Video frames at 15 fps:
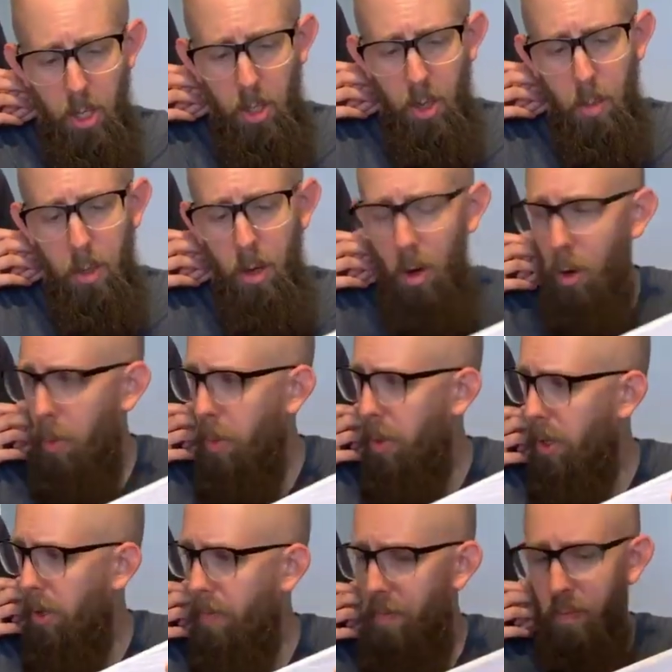So I'm going to
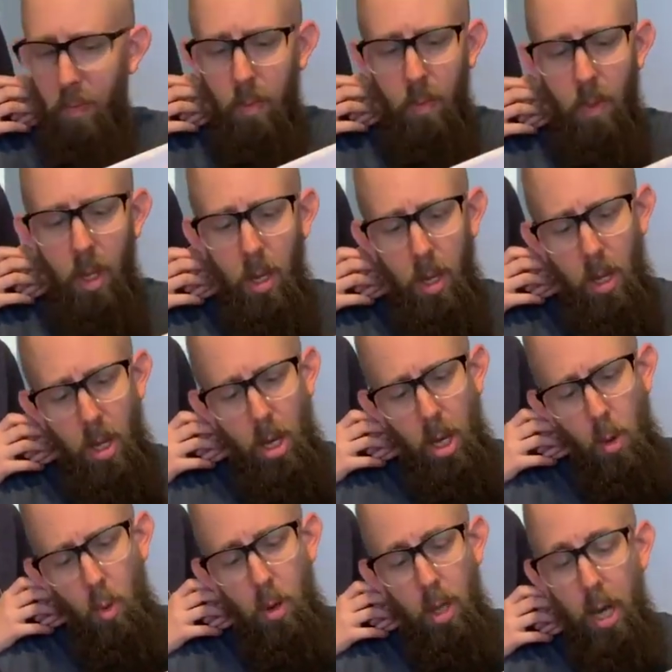open.
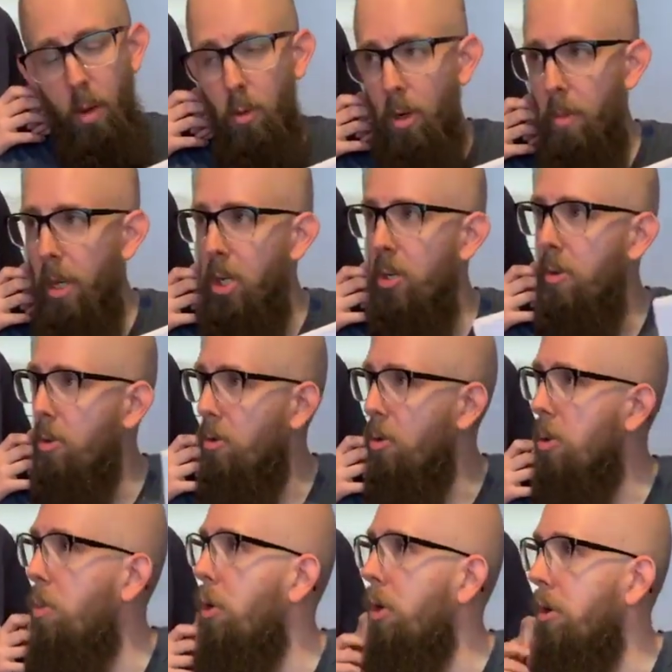Well, I want to make sure there's
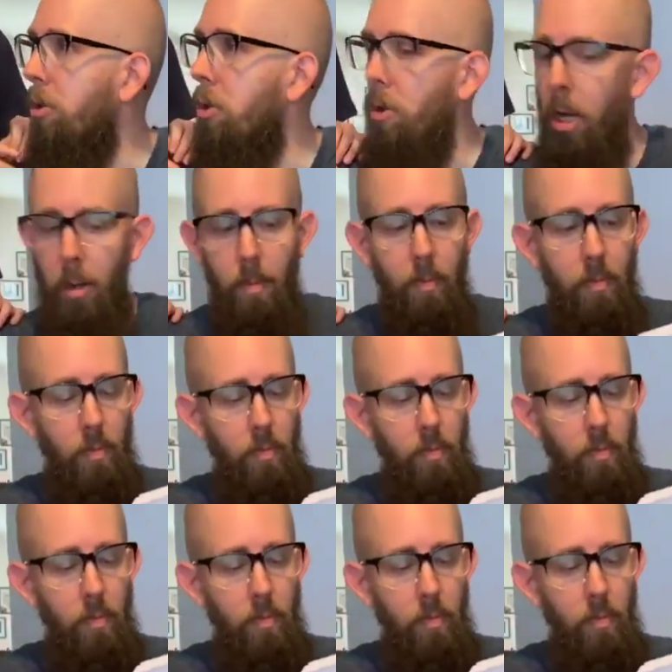no spoilers, right?